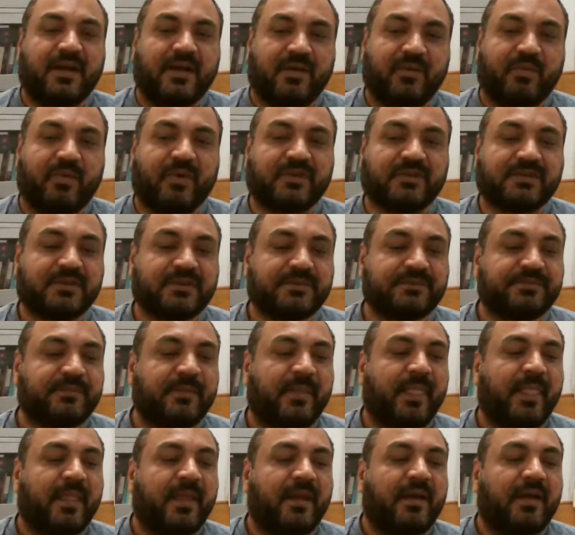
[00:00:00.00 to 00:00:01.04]
works.
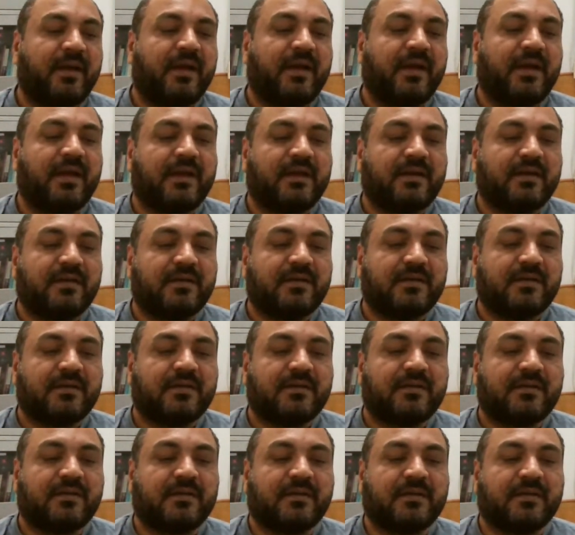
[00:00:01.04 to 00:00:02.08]
And
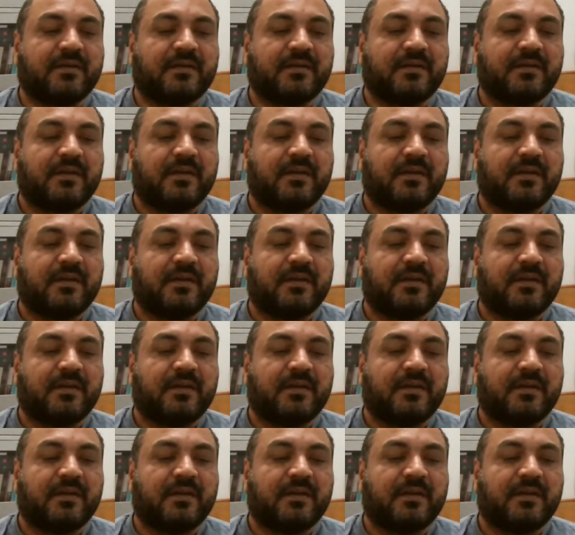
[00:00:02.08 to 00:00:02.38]
uh,